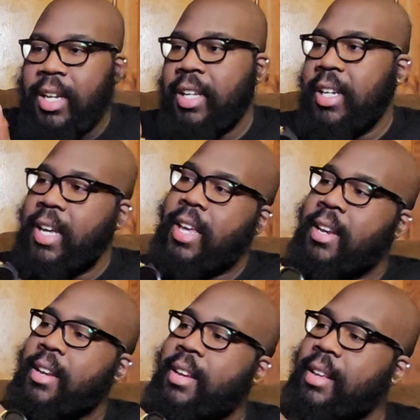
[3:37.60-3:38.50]
And
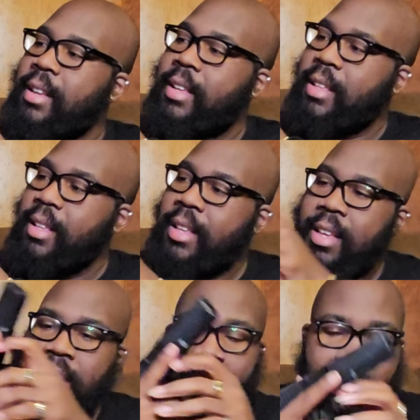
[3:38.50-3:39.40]
again,
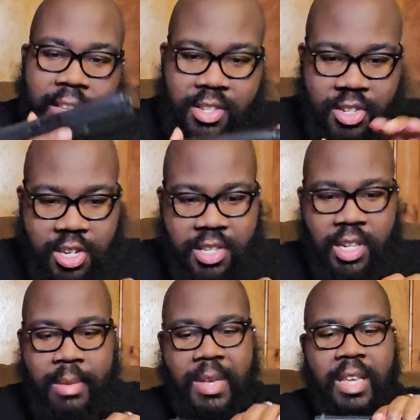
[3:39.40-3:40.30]
this is just
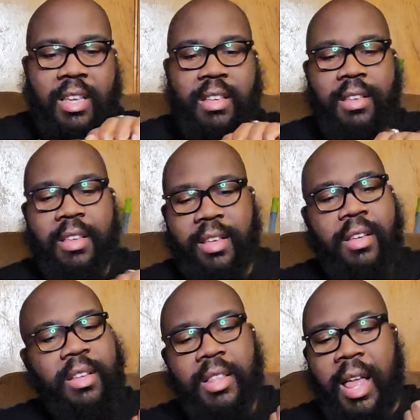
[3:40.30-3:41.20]
going to be
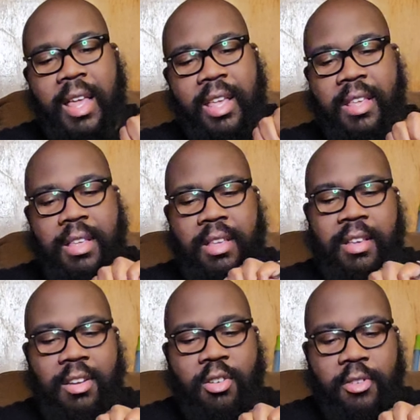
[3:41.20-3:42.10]
like
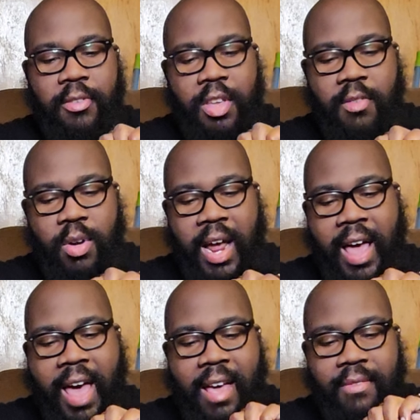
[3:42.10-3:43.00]
an overview of what I
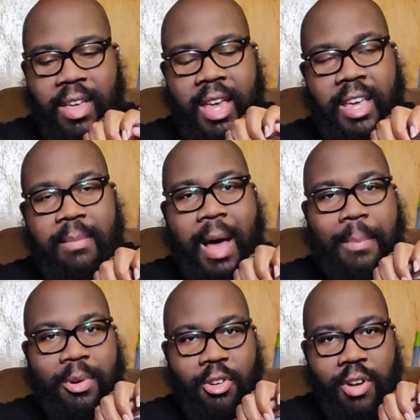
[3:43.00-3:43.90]
have and my
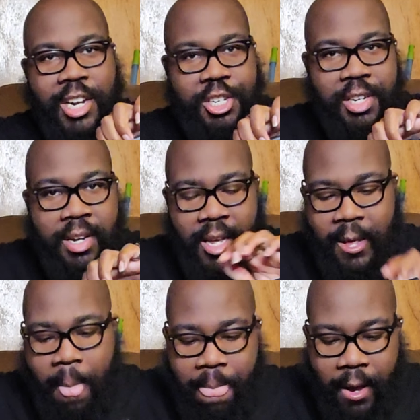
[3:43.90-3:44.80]
progression.
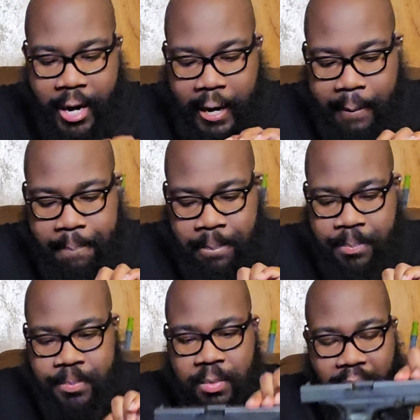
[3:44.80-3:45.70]
Um,
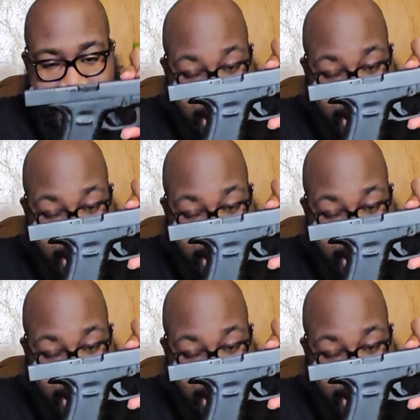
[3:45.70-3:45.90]
but